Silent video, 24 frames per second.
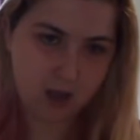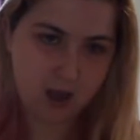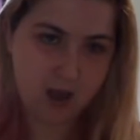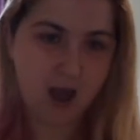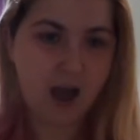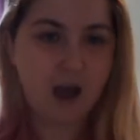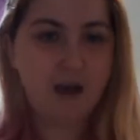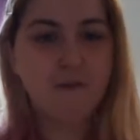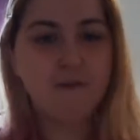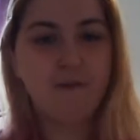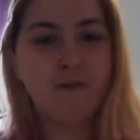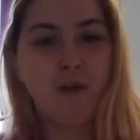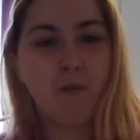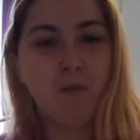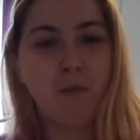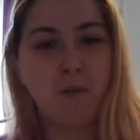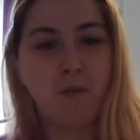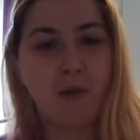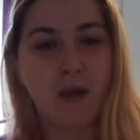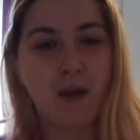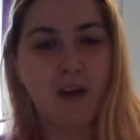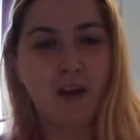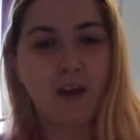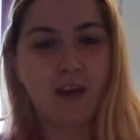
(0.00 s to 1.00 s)
I'm from
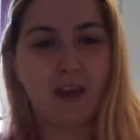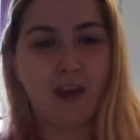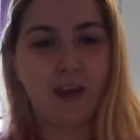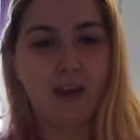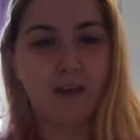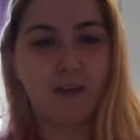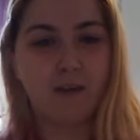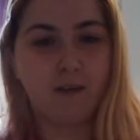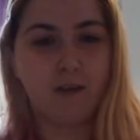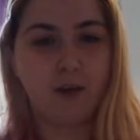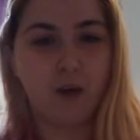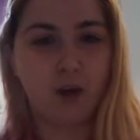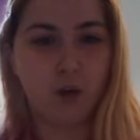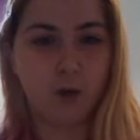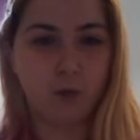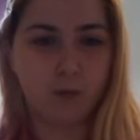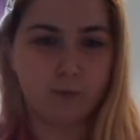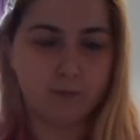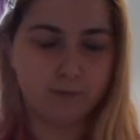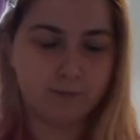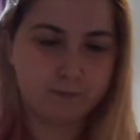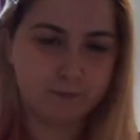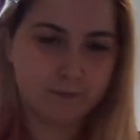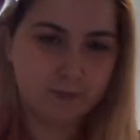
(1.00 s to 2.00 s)
America. No,
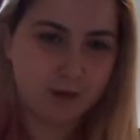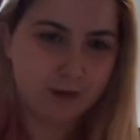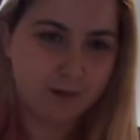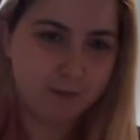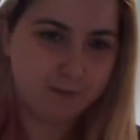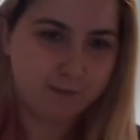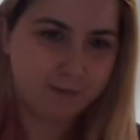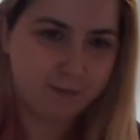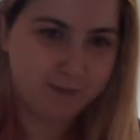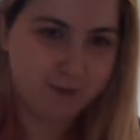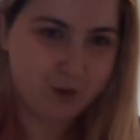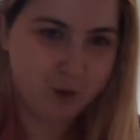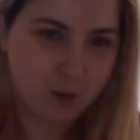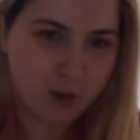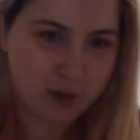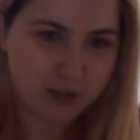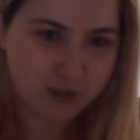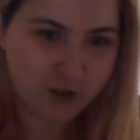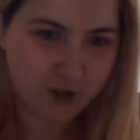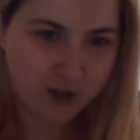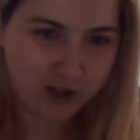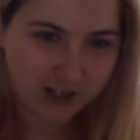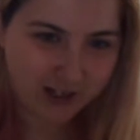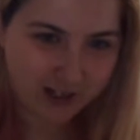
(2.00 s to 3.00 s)

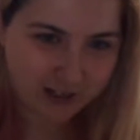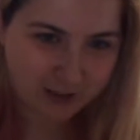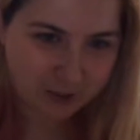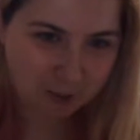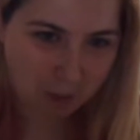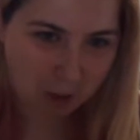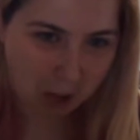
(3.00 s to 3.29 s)
that's not it.